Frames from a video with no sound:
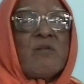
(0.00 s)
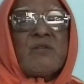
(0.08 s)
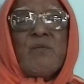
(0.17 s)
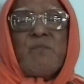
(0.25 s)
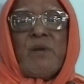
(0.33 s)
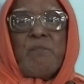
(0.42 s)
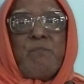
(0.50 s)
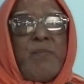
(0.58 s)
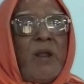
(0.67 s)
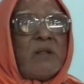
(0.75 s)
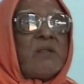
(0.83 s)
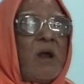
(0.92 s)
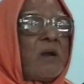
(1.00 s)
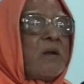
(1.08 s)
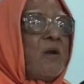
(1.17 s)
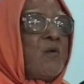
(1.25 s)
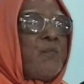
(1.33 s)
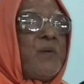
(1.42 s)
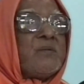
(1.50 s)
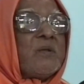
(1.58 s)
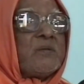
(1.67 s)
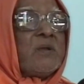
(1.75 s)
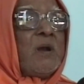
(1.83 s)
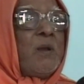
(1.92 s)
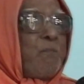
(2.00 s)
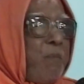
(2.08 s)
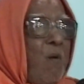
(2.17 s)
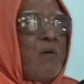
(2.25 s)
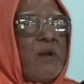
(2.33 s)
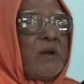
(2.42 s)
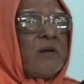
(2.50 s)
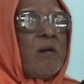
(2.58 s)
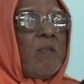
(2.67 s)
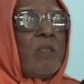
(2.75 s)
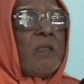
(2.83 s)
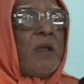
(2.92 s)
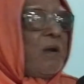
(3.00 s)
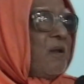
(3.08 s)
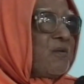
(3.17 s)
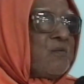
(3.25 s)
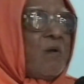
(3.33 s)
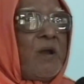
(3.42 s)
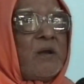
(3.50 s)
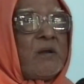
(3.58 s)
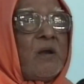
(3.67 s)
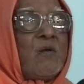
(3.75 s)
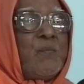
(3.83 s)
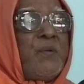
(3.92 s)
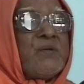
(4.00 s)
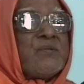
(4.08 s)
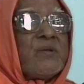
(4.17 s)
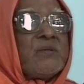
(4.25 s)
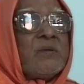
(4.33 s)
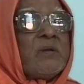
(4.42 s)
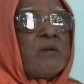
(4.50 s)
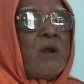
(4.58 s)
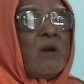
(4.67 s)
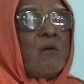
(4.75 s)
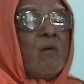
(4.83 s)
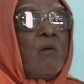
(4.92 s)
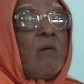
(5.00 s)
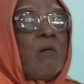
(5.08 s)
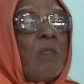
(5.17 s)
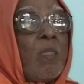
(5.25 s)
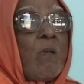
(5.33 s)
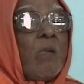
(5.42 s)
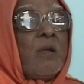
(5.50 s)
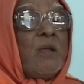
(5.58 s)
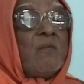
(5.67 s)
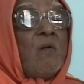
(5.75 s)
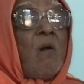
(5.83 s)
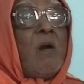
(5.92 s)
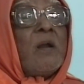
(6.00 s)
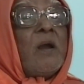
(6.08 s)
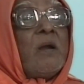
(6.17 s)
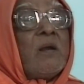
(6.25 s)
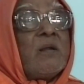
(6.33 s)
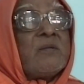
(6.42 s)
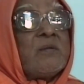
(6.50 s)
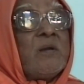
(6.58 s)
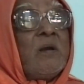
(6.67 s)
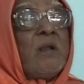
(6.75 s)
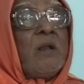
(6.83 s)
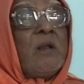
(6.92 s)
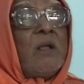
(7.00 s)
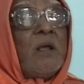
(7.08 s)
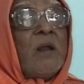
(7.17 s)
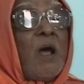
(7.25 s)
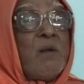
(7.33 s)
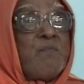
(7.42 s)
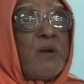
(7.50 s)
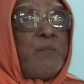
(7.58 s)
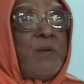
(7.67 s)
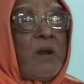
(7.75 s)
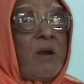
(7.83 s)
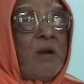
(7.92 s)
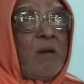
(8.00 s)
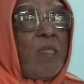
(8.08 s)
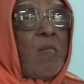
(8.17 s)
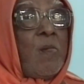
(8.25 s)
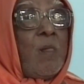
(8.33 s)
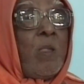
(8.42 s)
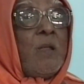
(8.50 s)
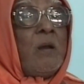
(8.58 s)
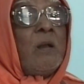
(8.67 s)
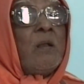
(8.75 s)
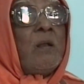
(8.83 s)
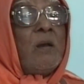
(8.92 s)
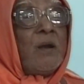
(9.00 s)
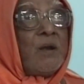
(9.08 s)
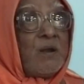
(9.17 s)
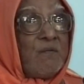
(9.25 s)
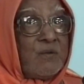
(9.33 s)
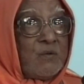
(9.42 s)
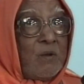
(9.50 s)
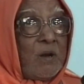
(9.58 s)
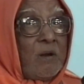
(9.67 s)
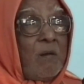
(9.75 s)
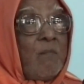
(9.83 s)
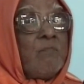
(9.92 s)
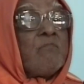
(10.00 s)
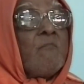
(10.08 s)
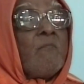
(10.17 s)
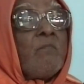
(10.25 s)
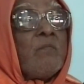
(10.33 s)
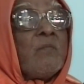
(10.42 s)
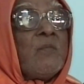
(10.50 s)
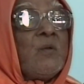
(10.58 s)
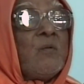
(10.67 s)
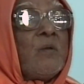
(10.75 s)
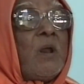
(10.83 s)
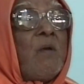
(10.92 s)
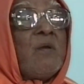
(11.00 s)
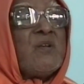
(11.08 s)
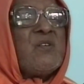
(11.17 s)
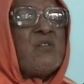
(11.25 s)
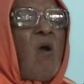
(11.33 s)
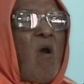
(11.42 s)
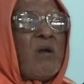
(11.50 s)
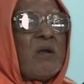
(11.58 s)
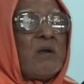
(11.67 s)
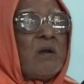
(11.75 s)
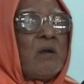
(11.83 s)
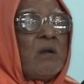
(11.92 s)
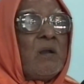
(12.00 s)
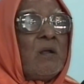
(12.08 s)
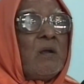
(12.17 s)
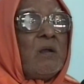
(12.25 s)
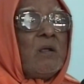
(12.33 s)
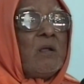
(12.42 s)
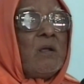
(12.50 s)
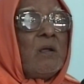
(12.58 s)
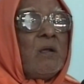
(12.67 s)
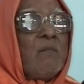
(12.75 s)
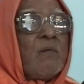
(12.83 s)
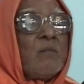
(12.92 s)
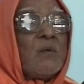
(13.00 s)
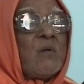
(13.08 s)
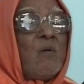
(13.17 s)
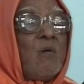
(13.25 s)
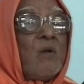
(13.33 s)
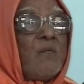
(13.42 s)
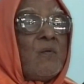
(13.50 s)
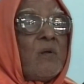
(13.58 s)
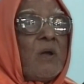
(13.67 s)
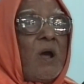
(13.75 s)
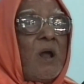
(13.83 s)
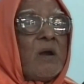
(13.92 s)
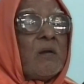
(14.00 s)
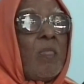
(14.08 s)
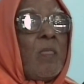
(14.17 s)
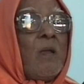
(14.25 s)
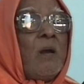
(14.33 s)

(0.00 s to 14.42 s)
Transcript: It will simply break the hut into pieces, pound it and destroy it into pieces and go. If God enters an unprepared individual, you will have a shock from the core of your heart.